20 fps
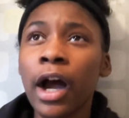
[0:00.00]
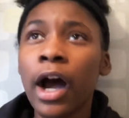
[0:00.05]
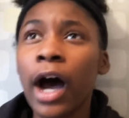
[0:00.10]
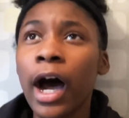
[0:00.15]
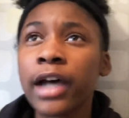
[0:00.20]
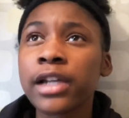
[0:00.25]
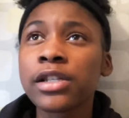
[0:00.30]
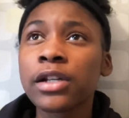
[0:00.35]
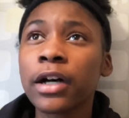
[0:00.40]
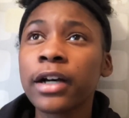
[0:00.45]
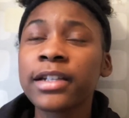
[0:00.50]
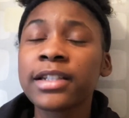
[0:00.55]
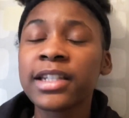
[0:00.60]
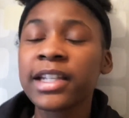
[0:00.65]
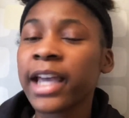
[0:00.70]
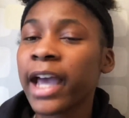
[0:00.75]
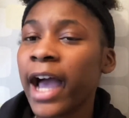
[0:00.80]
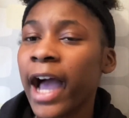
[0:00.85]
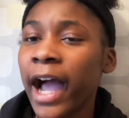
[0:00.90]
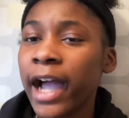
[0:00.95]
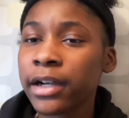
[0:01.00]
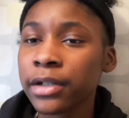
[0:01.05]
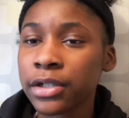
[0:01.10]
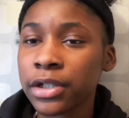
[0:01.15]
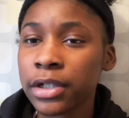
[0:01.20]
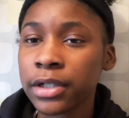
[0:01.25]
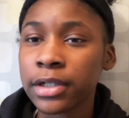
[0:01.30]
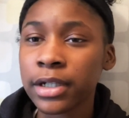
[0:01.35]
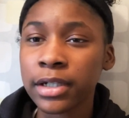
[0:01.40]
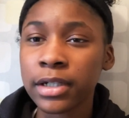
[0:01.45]
I started to get
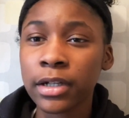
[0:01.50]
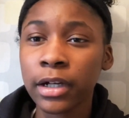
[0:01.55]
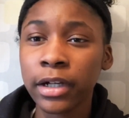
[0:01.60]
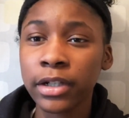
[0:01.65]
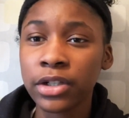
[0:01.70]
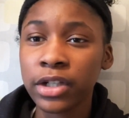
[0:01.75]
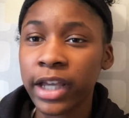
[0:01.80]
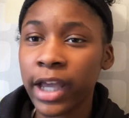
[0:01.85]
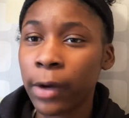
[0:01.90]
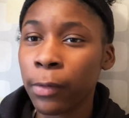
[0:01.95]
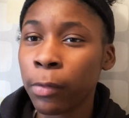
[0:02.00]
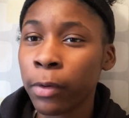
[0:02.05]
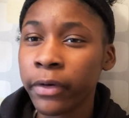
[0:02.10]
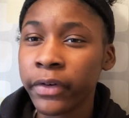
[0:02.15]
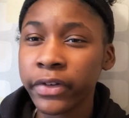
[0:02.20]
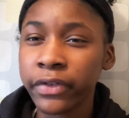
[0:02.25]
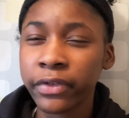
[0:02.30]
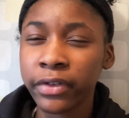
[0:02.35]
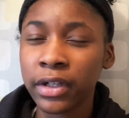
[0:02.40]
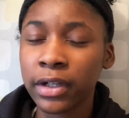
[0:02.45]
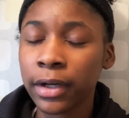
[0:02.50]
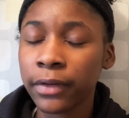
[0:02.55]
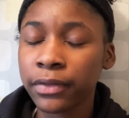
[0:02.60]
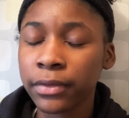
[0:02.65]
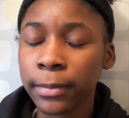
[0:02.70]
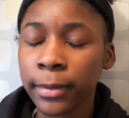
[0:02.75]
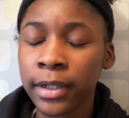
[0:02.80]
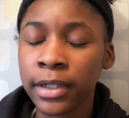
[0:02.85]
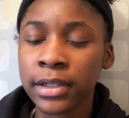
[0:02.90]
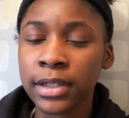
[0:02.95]
anxious, I started to get worried for loved
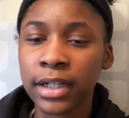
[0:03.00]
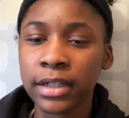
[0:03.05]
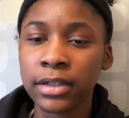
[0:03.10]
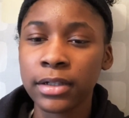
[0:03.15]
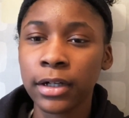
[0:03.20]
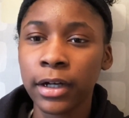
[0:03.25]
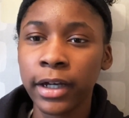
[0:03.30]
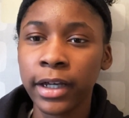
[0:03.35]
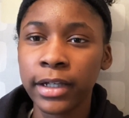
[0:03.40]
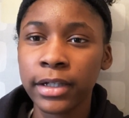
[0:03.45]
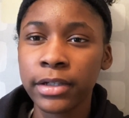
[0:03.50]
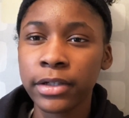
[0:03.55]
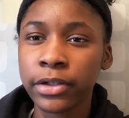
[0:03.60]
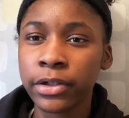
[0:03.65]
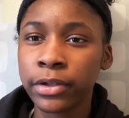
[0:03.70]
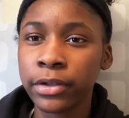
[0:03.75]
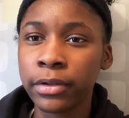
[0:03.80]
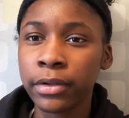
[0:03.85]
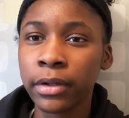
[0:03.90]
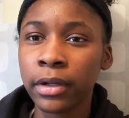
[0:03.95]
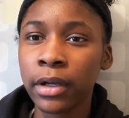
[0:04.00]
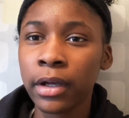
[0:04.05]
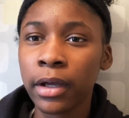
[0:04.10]
ones, I started to